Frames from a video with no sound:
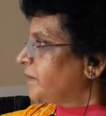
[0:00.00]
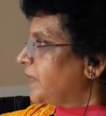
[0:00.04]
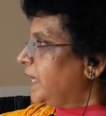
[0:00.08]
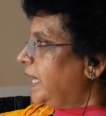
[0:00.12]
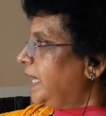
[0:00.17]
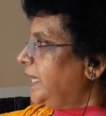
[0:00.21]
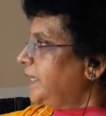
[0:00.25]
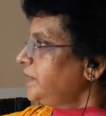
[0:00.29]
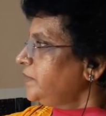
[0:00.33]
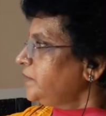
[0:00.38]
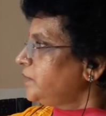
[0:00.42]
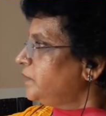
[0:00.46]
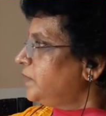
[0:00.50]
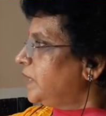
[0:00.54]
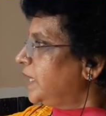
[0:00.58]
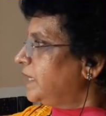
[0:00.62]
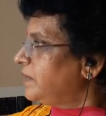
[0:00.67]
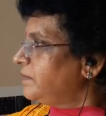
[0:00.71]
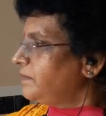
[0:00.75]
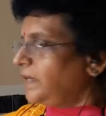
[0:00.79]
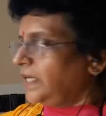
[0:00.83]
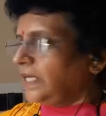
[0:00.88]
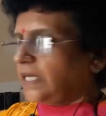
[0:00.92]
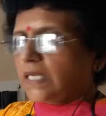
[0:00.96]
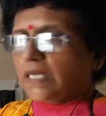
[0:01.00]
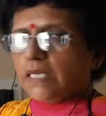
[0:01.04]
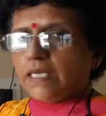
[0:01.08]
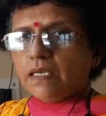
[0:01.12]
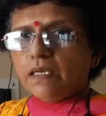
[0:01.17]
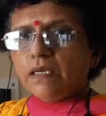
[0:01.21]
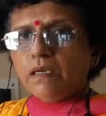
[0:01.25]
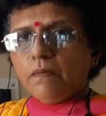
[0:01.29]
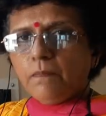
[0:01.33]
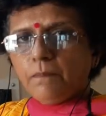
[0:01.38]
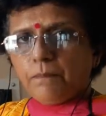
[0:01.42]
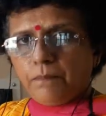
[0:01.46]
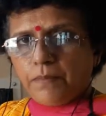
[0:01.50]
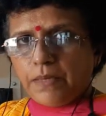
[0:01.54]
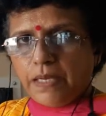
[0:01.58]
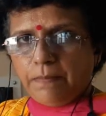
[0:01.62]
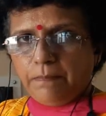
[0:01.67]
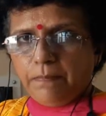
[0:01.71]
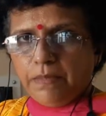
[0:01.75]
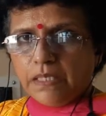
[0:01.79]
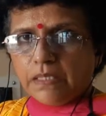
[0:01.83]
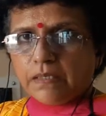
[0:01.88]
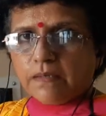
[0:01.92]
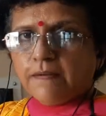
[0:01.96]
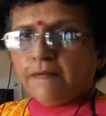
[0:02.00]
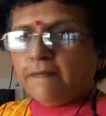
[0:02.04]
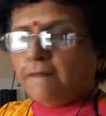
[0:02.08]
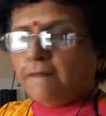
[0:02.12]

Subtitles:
and you are making payment.